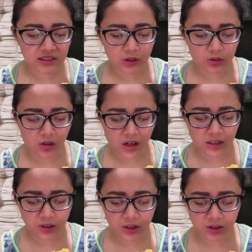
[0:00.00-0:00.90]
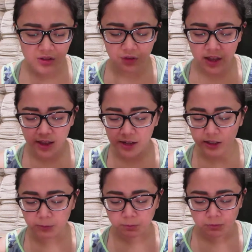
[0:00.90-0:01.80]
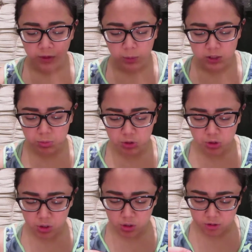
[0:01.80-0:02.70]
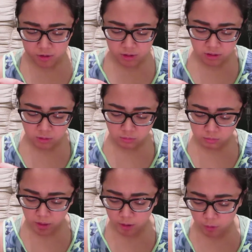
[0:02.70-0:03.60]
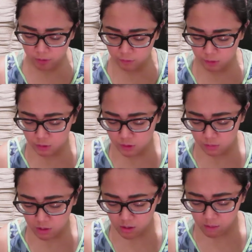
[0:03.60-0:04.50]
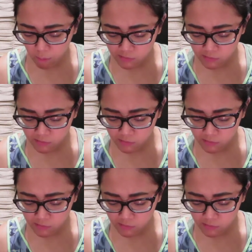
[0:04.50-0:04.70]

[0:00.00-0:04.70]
Ooh, I don't know if I like it. Am I supposed to cook this? Microwave it or something?